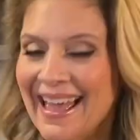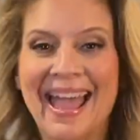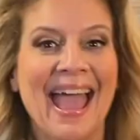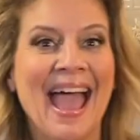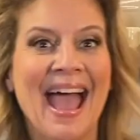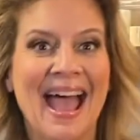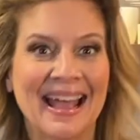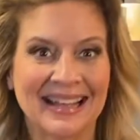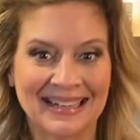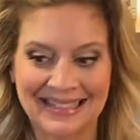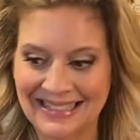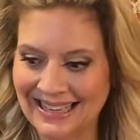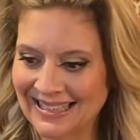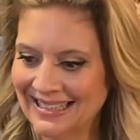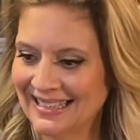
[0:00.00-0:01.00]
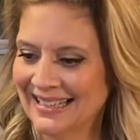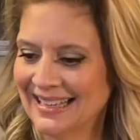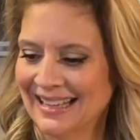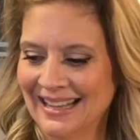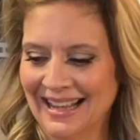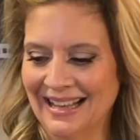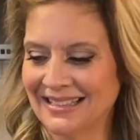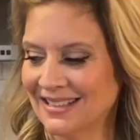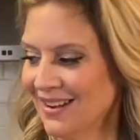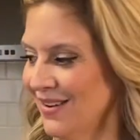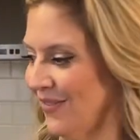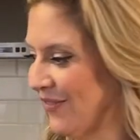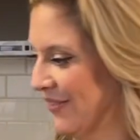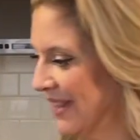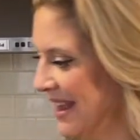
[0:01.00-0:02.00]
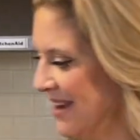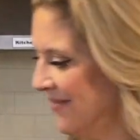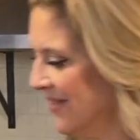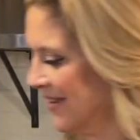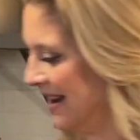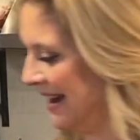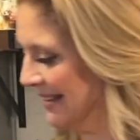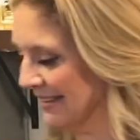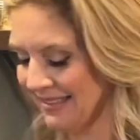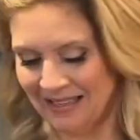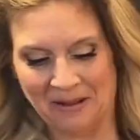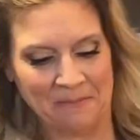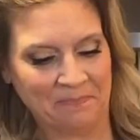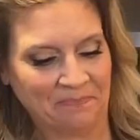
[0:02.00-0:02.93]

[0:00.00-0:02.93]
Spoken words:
And it's gonna flavor it.